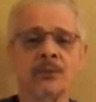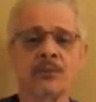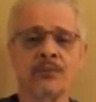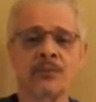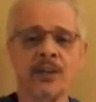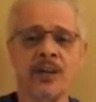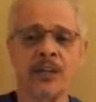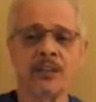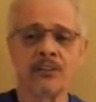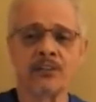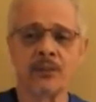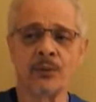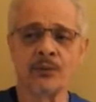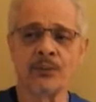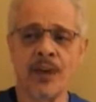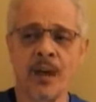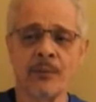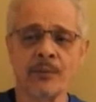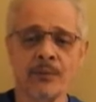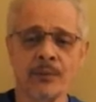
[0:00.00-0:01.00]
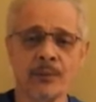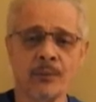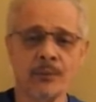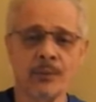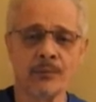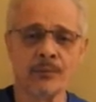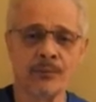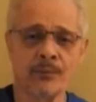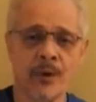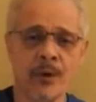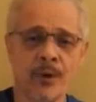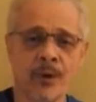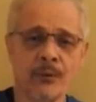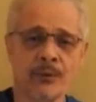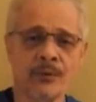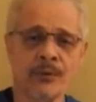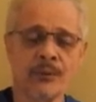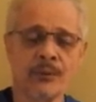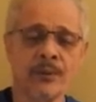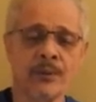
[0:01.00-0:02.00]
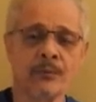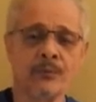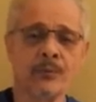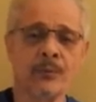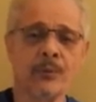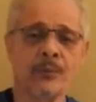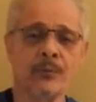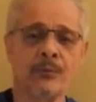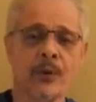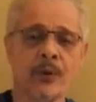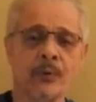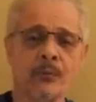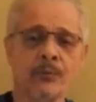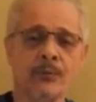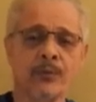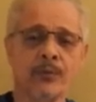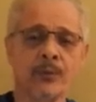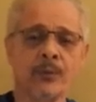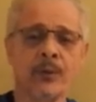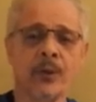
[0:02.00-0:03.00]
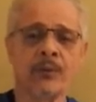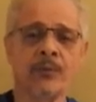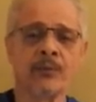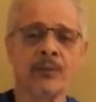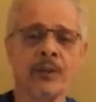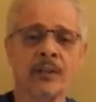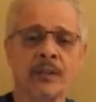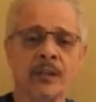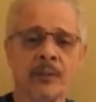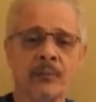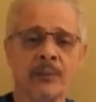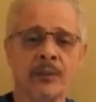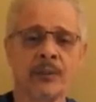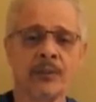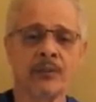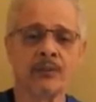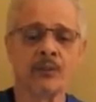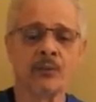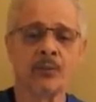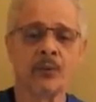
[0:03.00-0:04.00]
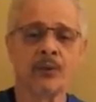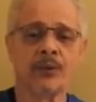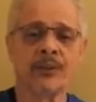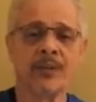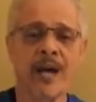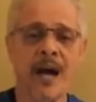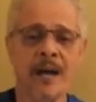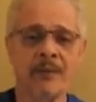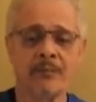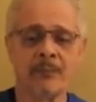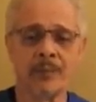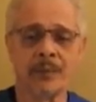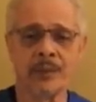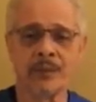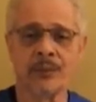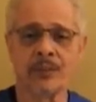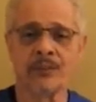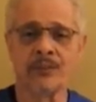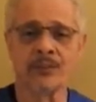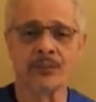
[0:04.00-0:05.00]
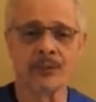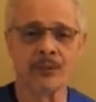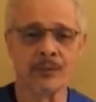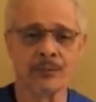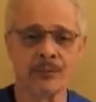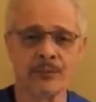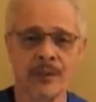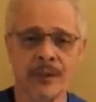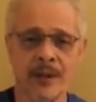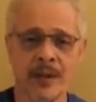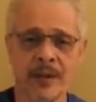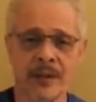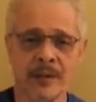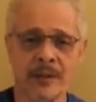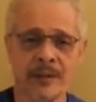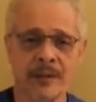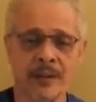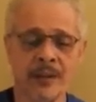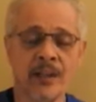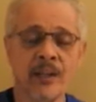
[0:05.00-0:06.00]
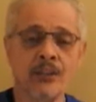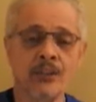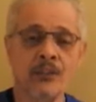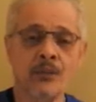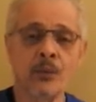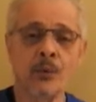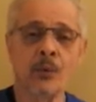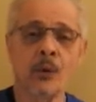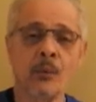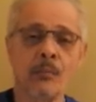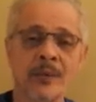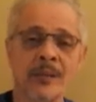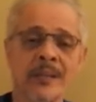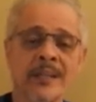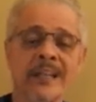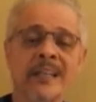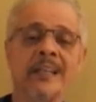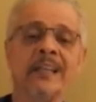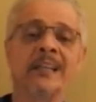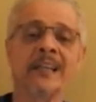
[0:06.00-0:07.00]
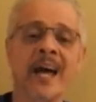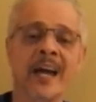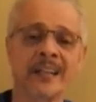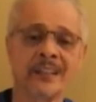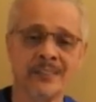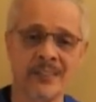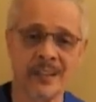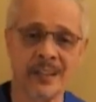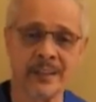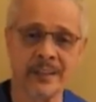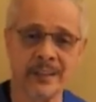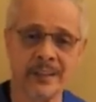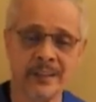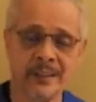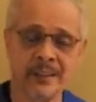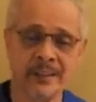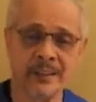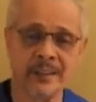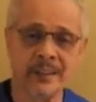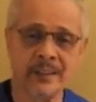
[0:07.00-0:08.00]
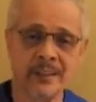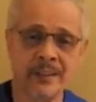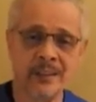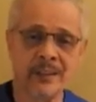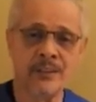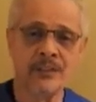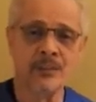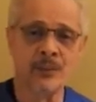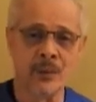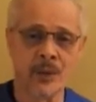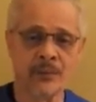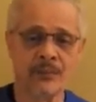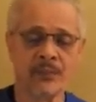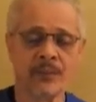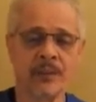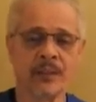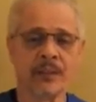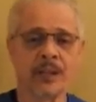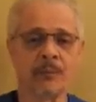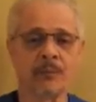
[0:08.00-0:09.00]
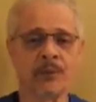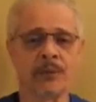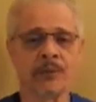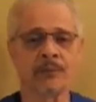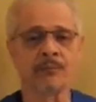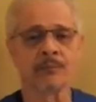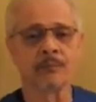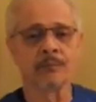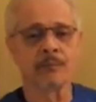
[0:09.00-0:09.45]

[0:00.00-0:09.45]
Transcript: is saying to you is absolutely false. If you vote for USA Limited, you will not be decertifying. You will be electing USA Limited.